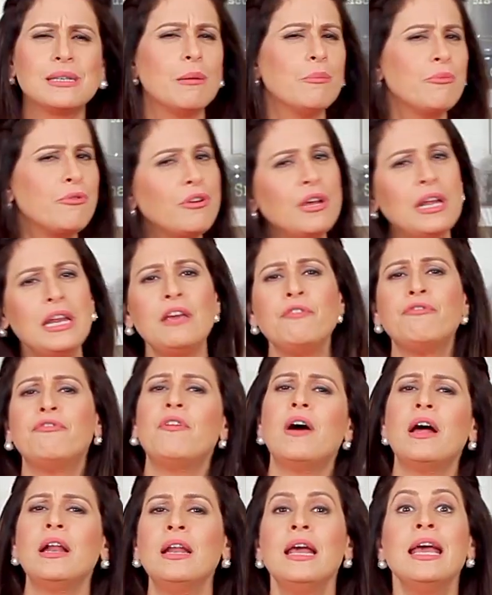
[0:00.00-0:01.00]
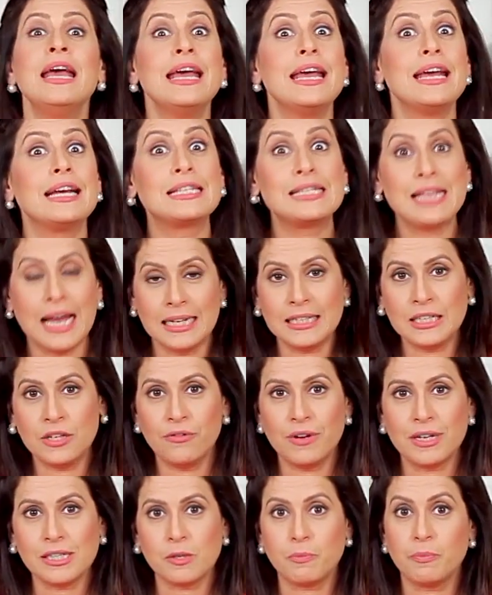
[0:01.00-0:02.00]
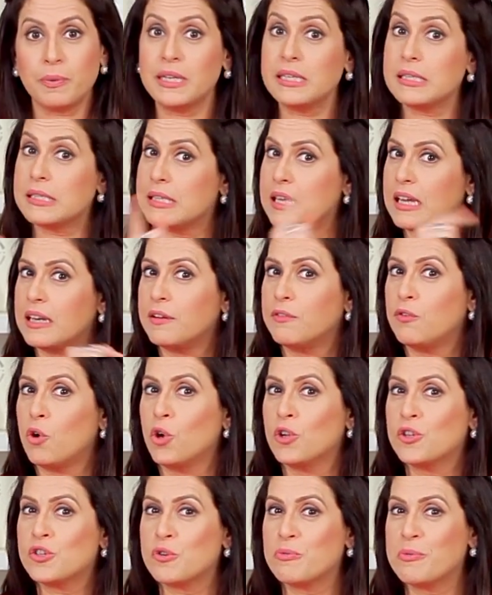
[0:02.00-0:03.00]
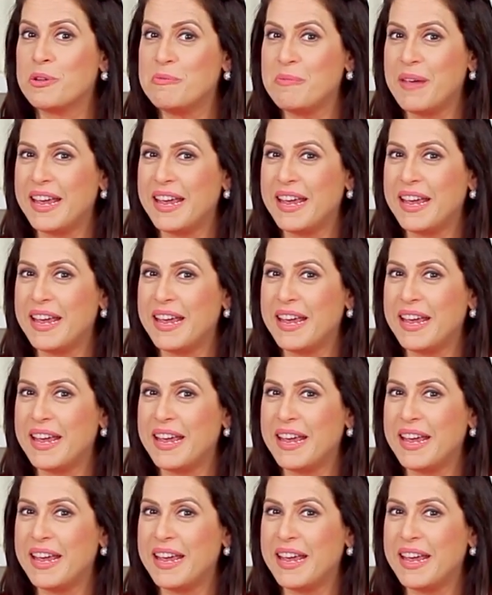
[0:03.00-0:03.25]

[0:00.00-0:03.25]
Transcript: with some really fun, exciting recipes that have also